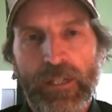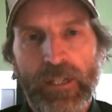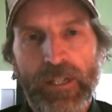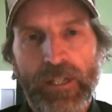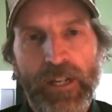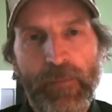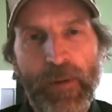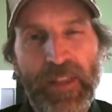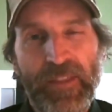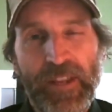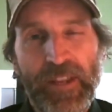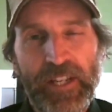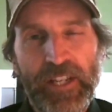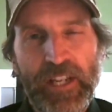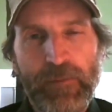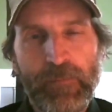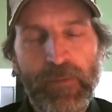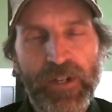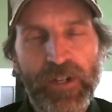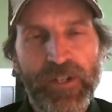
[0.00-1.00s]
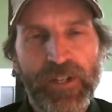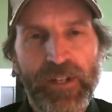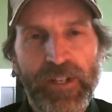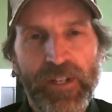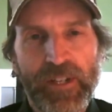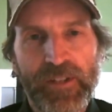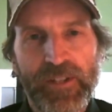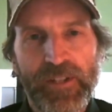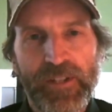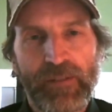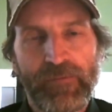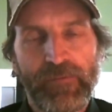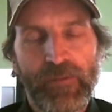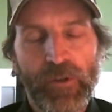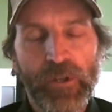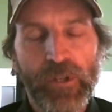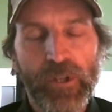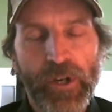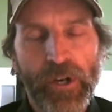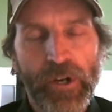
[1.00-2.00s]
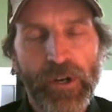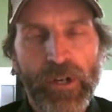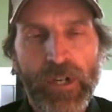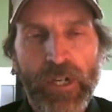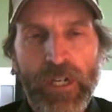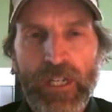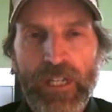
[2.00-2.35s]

I think he mentioned his stuff earlier.